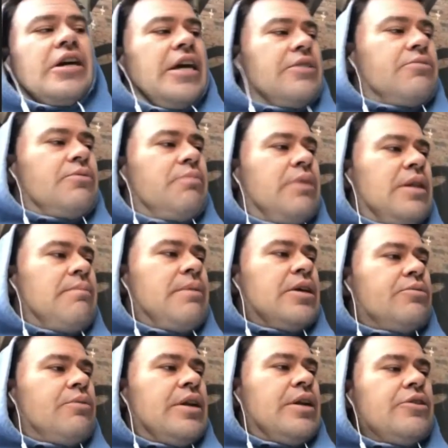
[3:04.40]
guess would be the
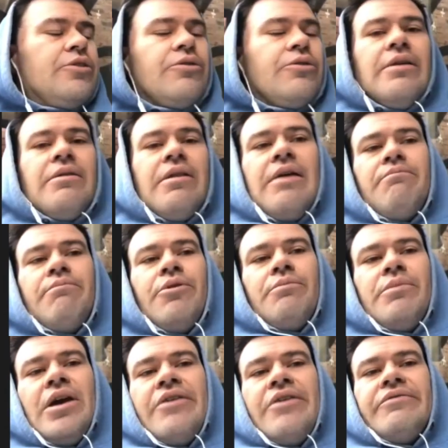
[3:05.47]
best way to do it, and put
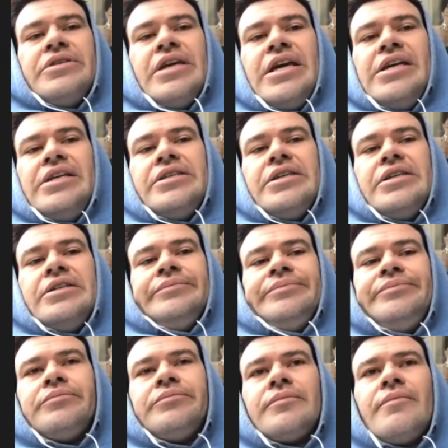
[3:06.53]
me overseas, and
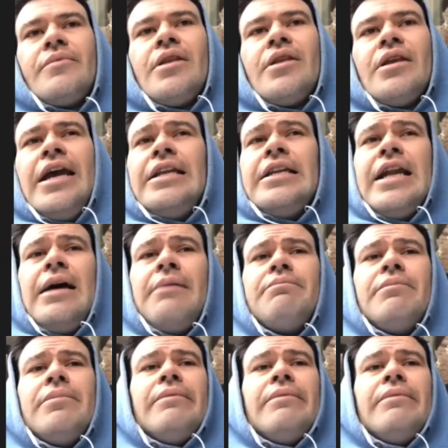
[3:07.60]
ended up